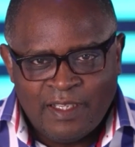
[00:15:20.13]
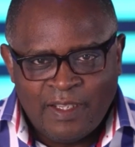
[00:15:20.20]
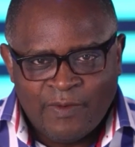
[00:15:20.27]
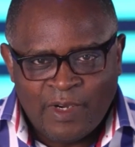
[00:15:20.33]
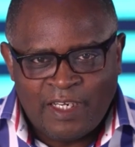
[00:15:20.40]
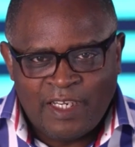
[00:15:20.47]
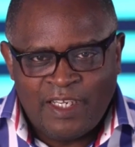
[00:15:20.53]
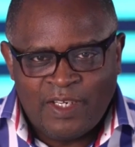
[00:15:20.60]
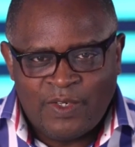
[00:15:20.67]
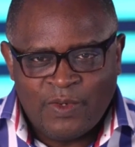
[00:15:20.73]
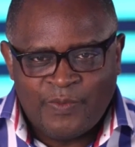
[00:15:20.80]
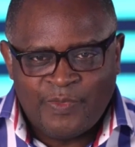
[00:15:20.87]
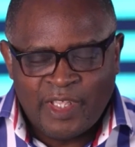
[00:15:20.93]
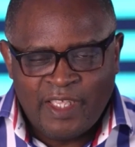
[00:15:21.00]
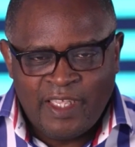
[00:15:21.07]
What did he
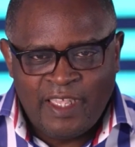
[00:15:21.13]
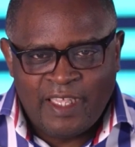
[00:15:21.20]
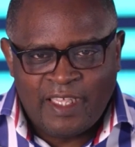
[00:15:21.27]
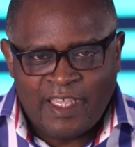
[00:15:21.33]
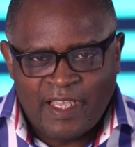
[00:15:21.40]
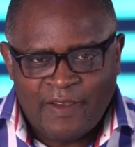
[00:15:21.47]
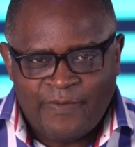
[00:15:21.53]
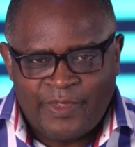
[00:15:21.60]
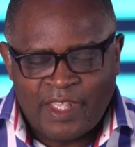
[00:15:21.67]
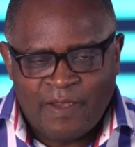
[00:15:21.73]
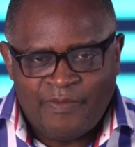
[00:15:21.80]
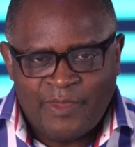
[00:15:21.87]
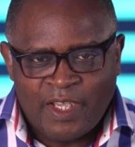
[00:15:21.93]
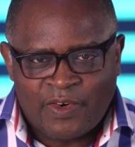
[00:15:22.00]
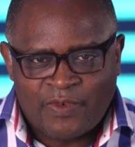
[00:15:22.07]
do? He gave
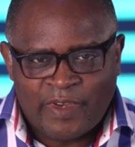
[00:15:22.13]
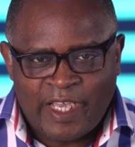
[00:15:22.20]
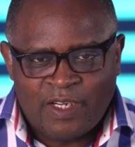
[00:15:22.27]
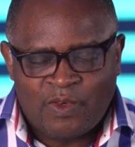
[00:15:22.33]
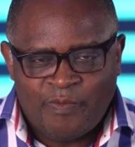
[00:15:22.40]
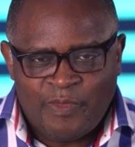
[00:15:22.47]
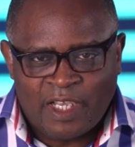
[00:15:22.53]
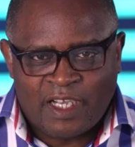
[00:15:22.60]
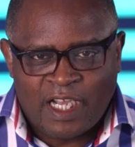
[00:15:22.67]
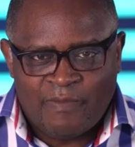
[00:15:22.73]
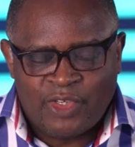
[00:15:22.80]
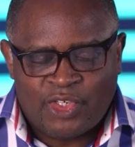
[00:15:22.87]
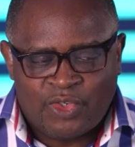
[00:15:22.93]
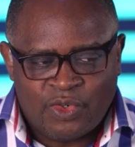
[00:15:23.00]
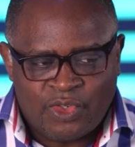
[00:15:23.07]
them the right to
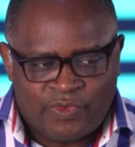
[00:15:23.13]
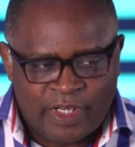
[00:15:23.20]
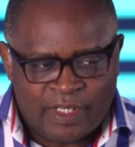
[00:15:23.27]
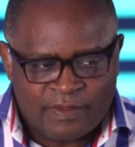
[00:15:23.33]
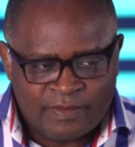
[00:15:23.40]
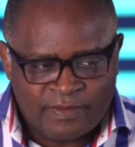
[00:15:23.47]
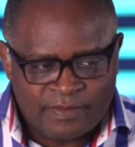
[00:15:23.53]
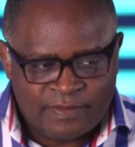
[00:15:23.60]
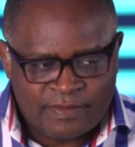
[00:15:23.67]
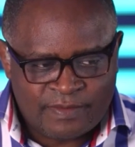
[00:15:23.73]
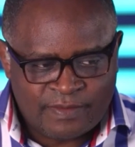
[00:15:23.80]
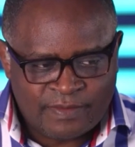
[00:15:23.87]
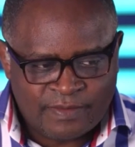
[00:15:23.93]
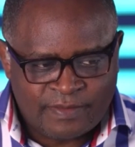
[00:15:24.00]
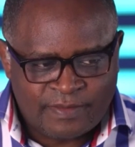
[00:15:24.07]
become children.
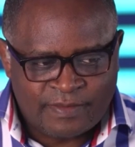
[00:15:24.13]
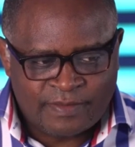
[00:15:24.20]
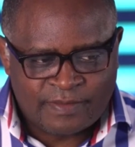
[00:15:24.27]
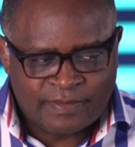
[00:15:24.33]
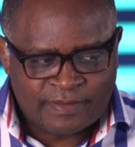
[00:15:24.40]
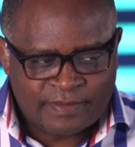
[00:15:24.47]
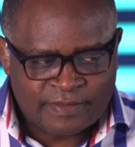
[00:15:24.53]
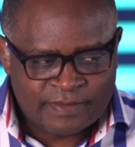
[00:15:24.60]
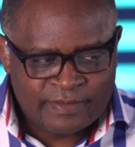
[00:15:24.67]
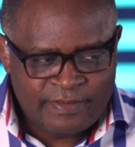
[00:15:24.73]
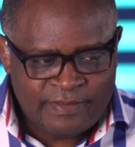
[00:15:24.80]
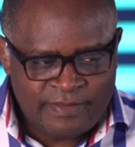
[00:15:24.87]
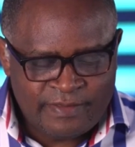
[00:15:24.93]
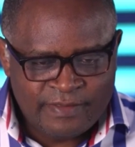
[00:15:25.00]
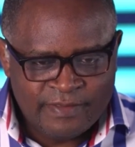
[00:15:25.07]

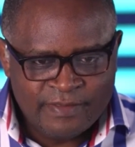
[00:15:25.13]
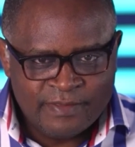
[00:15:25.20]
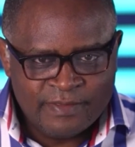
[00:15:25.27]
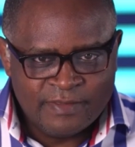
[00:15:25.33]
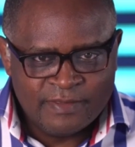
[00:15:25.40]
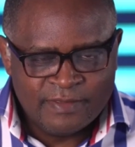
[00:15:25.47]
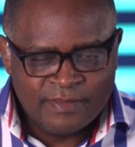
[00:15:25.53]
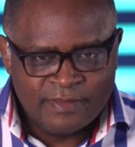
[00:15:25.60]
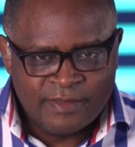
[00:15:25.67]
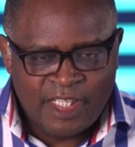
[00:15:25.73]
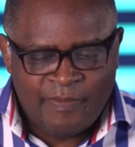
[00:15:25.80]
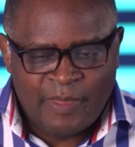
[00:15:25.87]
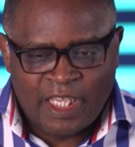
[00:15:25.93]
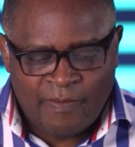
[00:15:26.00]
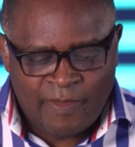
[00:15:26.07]
He
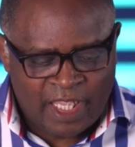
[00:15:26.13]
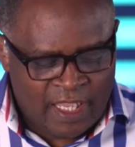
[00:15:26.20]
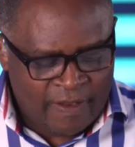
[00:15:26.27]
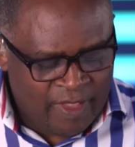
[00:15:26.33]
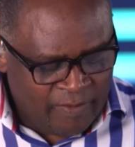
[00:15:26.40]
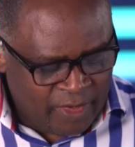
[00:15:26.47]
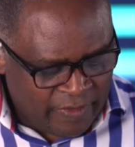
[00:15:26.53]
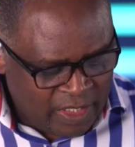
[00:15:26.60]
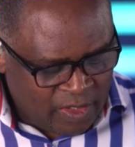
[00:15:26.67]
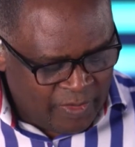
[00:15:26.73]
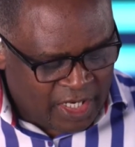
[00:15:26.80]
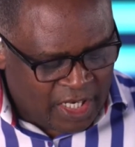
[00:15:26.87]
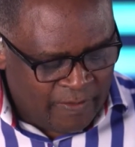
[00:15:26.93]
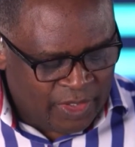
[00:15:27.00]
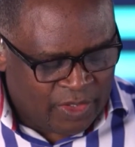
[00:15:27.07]
gave them the right to
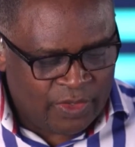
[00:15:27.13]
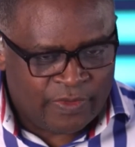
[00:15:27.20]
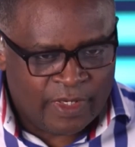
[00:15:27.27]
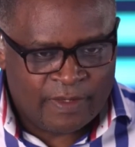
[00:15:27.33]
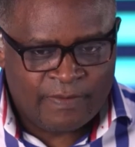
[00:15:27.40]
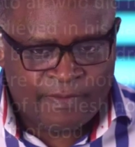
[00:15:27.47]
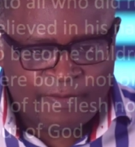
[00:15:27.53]
become children.